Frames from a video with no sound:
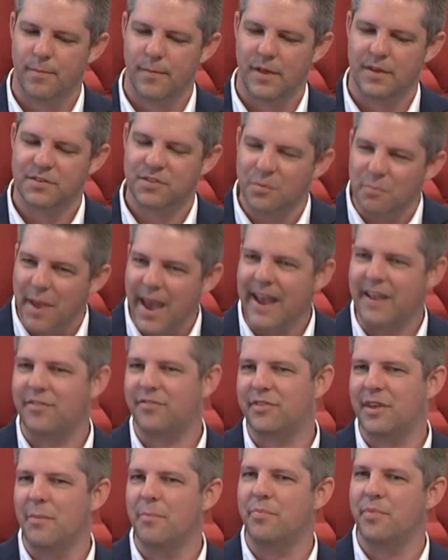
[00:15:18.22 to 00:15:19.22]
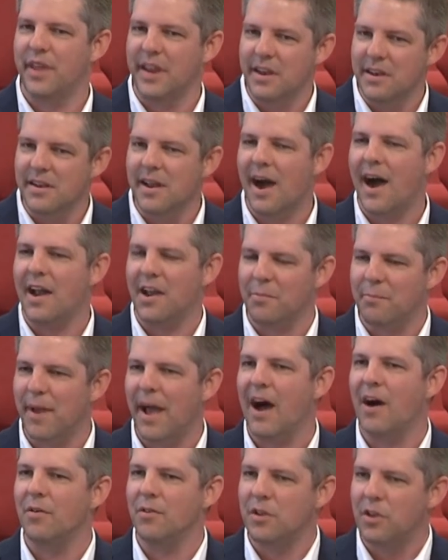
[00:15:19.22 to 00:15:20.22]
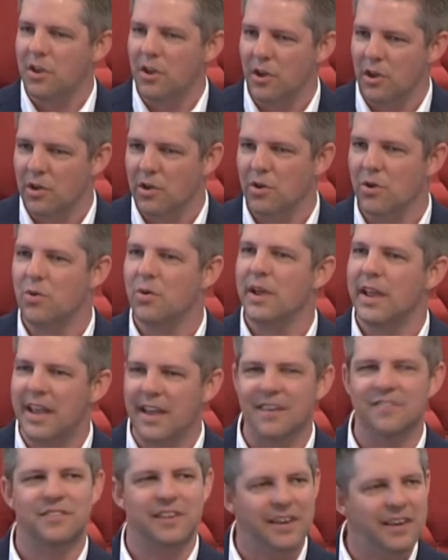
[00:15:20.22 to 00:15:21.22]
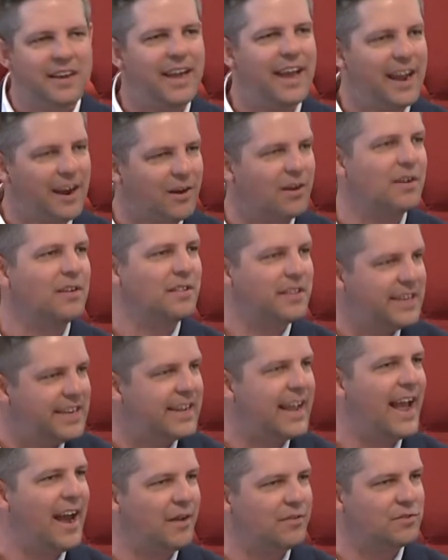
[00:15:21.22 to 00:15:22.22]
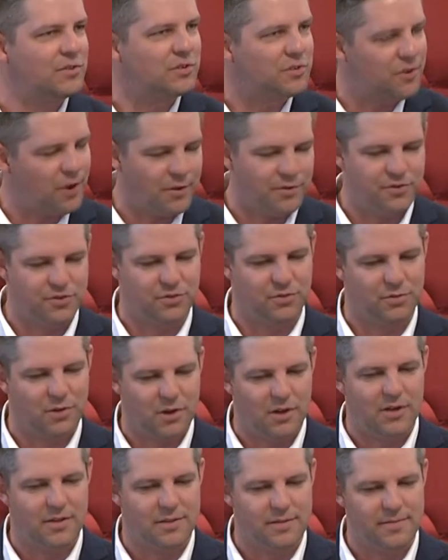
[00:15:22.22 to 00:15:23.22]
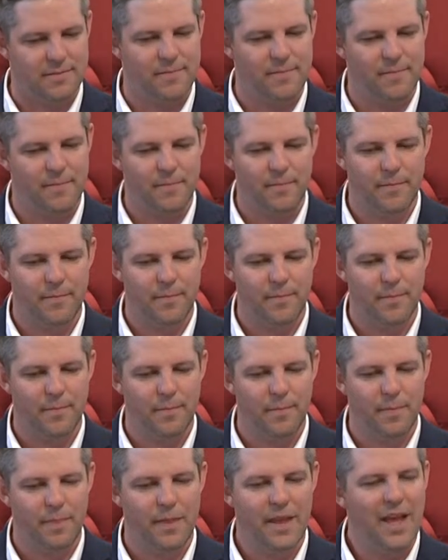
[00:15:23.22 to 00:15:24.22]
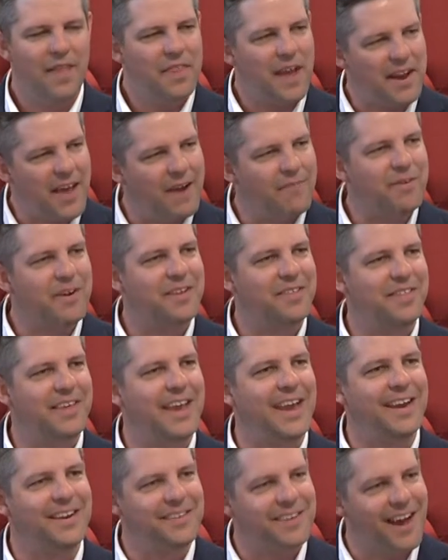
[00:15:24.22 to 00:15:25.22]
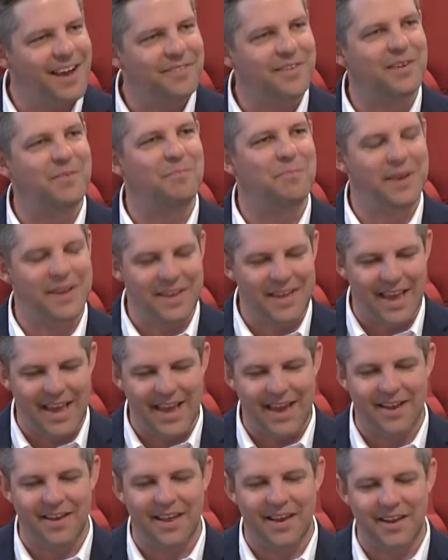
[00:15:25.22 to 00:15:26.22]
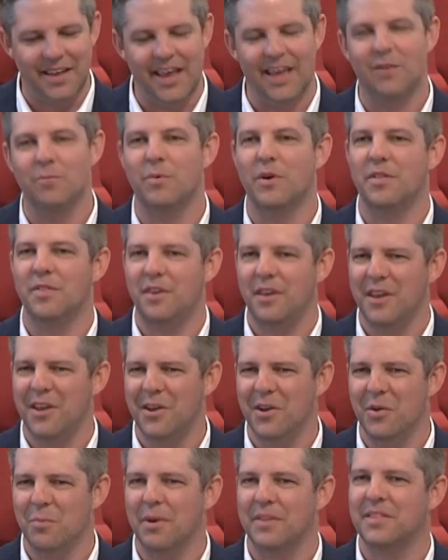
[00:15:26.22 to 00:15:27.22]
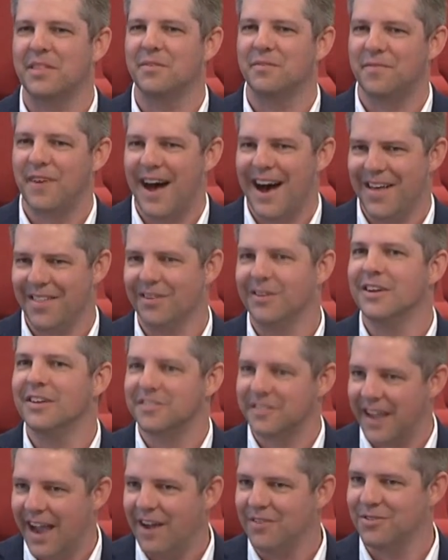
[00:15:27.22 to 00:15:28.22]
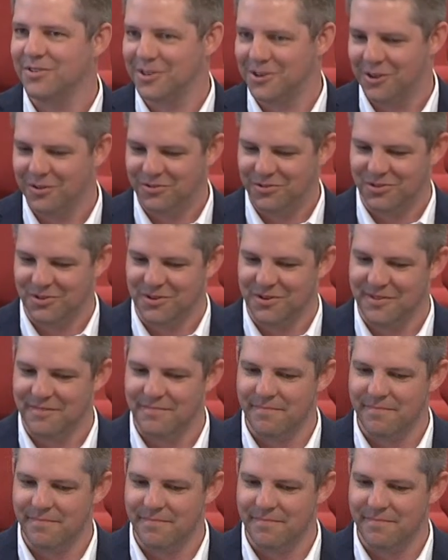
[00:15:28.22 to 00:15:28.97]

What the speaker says: To make something not about you is inherently countercultural. That everything doesn't begin and end with you, but the Father is countercultural.